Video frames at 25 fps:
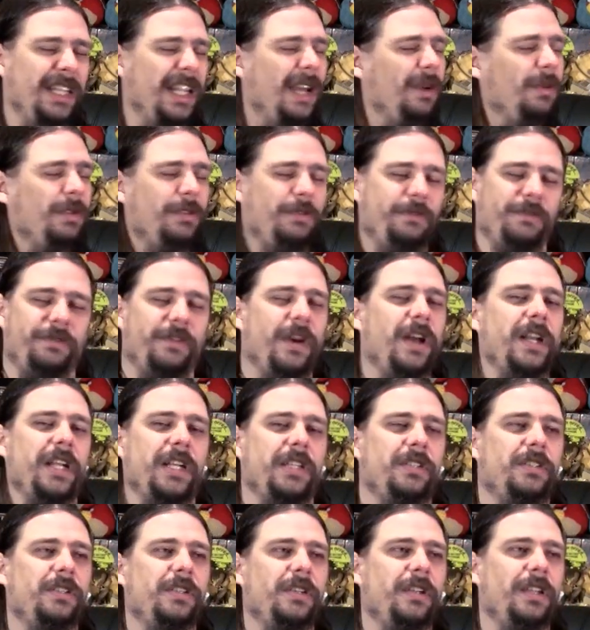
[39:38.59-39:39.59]
That was
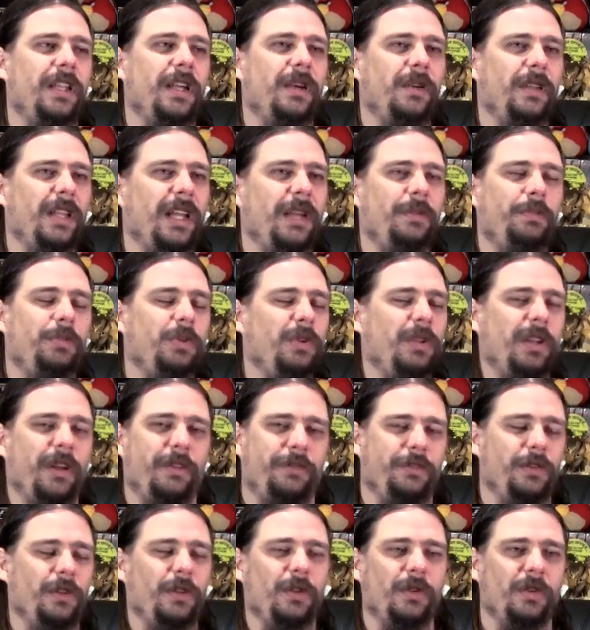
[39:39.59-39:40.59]
funny too. They, they put a
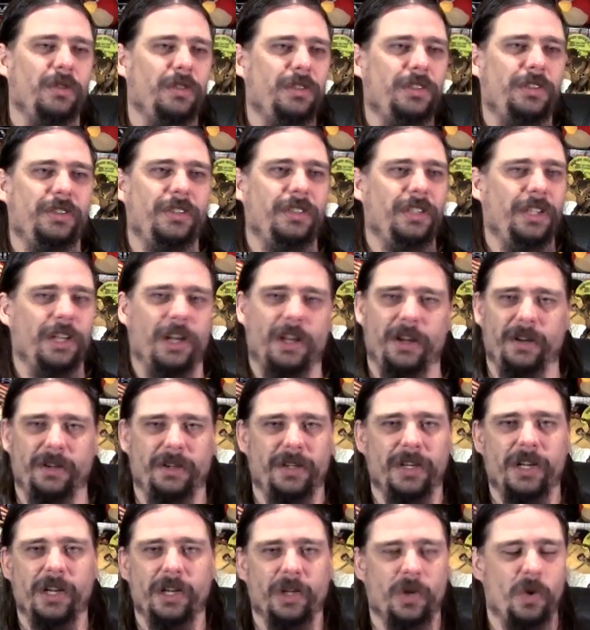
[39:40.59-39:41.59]
few little, you know,
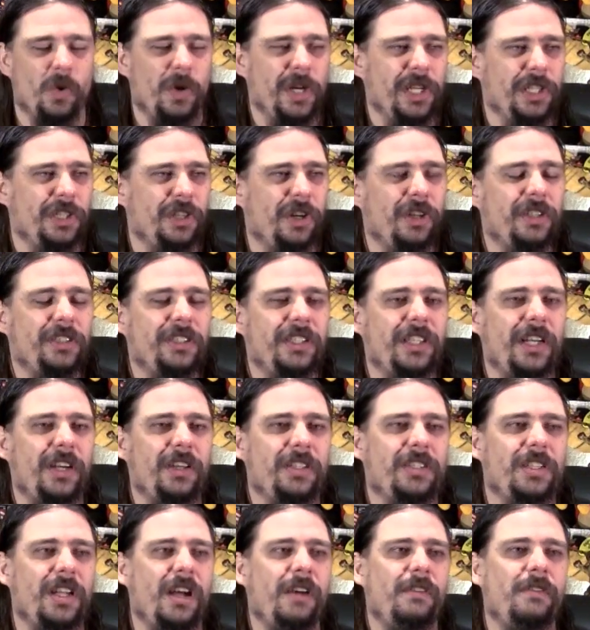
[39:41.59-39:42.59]
corny jokes in there
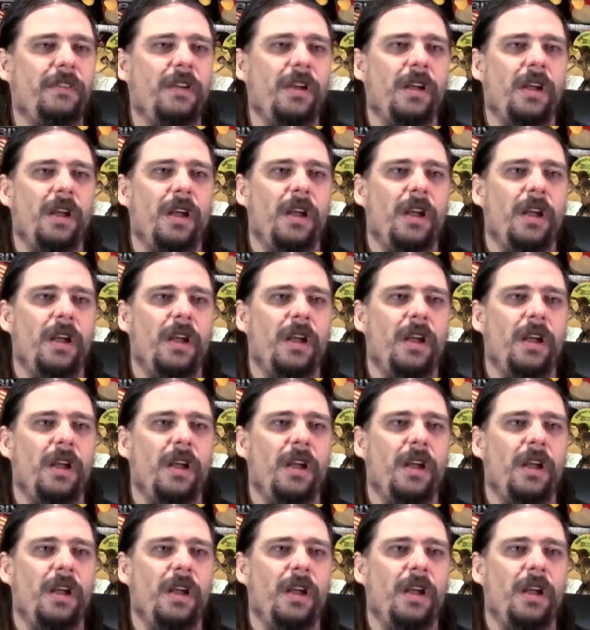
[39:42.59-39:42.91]
and stuff.